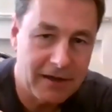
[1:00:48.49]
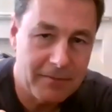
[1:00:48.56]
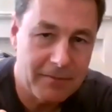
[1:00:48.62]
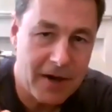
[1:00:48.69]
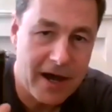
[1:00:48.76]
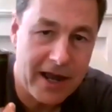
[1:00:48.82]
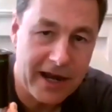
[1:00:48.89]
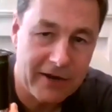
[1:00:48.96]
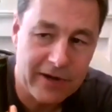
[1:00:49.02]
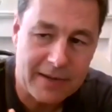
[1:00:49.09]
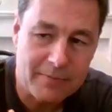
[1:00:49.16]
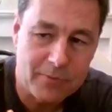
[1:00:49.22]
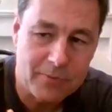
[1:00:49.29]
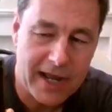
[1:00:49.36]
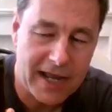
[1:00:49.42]
um, higher
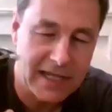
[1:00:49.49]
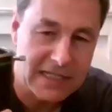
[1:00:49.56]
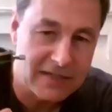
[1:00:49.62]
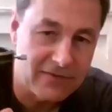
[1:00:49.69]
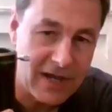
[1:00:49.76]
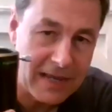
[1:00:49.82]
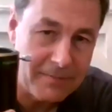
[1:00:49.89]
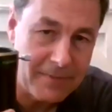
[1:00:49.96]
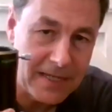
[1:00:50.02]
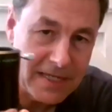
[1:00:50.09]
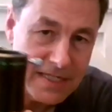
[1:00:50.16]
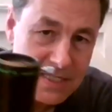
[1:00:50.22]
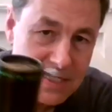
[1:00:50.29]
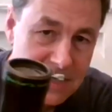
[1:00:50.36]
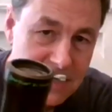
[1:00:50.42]
end brands of
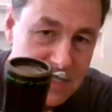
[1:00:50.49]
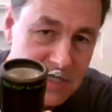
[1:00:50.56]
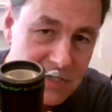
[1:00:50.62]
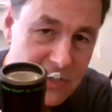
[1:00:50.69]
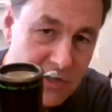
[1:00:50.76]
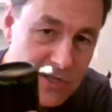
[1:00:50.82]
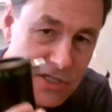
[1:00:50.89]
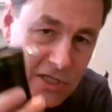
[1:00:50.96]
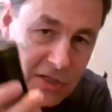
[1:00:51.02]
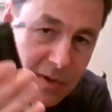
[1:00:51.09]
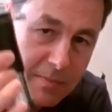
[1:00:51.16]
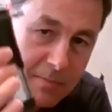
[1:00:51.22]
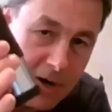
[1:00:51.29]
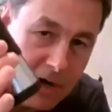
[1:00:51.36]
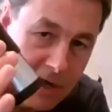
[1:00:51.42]
eyepieces, and this is also
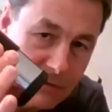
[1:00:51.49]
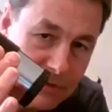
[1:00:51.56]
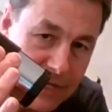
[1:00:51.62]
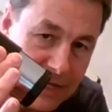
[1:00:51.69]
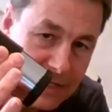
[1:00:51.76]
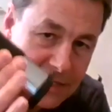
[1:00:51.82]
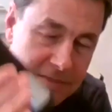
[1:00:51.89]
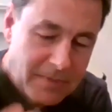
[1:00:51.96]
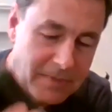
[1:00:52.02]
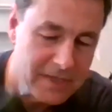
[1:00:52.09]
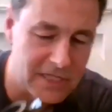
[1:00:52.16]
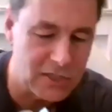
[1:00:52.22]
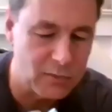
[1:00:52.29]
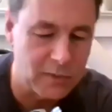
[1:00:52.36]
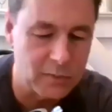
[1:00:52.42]
a Barlow lens, but
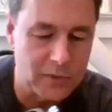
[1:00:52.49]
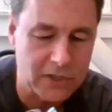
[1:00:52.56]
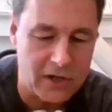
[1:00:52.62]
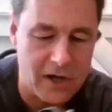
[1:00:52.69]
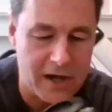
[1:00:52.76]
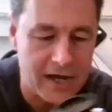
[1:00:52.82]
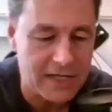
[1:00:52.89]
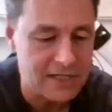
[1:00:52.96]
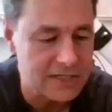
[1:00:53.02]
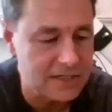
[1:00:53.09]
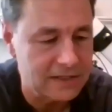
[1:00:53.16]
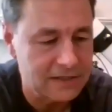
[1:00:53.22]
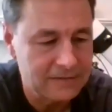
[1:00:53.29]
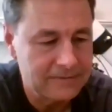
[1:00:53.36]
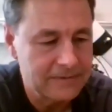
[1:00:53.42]
this one would
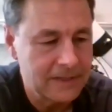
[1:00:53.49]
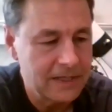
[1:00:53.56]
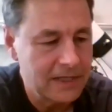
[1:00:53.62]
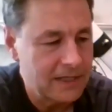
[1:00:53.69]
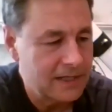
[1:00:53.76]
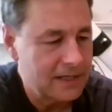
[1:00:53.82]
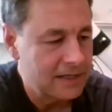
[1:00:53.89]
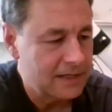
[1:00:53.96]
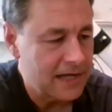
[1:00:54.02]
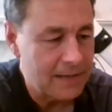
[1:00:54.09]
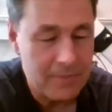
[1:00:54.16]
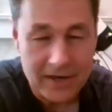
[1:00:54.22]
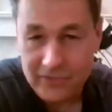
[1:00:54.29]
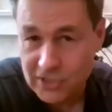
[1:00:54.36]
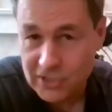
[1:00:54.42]
cost, I
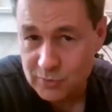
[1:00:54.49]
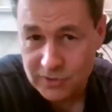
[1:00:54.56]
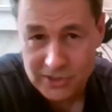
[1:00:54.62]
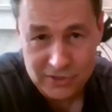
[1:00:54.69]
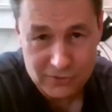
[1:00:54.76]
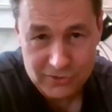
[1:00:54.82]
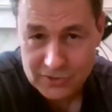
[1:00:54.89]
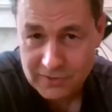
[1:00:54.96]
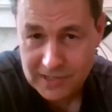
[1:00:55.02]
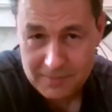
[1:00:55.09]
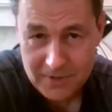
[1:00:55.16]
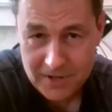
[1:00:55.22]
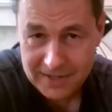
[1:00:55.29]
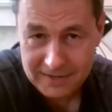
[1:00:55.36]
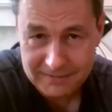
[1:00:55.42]
bought this one used, so I
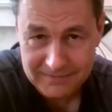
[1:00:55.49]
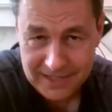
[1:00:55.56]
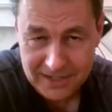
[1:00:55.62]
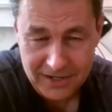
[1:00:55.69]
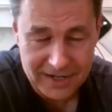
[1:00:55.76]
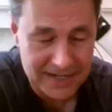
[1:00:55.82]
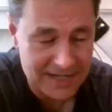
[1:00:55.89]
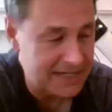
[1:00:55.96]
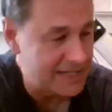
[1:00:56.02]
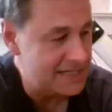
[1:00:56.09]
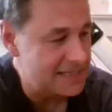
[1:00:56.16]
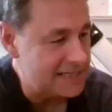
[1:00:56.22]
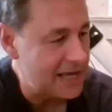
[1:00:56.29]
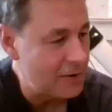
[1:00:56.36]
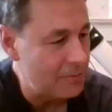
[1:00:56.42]
bought, I got it at a
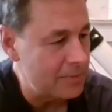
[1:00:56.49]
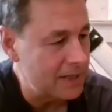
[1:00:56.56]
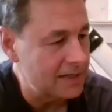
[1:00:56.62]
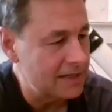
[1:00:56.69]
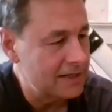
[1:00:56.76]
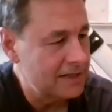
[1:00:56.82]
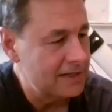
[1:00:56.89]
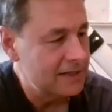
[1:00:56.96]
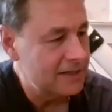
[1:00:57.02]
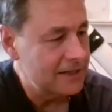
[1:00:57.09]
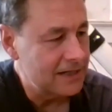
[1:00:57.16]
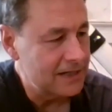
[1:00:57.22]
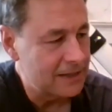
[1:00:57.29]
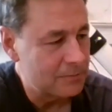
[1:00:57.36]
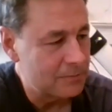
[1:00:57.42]
discount, but
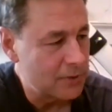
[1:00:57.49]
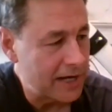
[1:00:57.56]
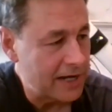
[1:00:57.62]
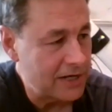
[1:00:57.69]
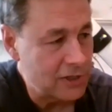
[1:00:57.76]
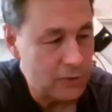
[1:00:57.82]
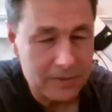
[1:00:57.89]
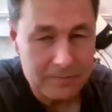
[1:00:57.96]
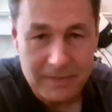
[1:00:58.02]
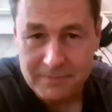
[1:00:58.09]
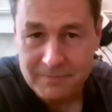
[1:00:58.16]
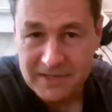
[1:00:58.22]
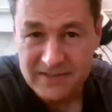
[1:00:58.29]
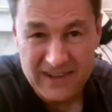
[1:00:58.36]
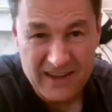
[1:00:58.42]
um, brand new, it
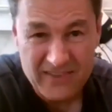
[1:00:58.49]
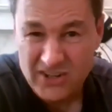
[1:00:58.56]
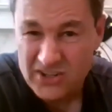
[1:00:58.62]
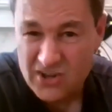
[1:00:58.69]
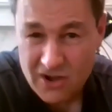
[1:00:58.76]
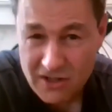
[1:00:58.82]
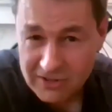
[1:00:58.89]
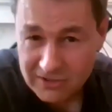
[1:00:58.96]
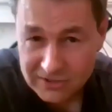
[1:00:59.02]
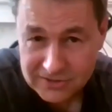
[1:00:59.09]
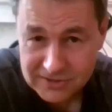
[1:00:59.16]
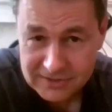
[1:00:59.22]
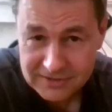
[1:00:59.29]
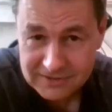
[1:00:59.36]
might be $500 just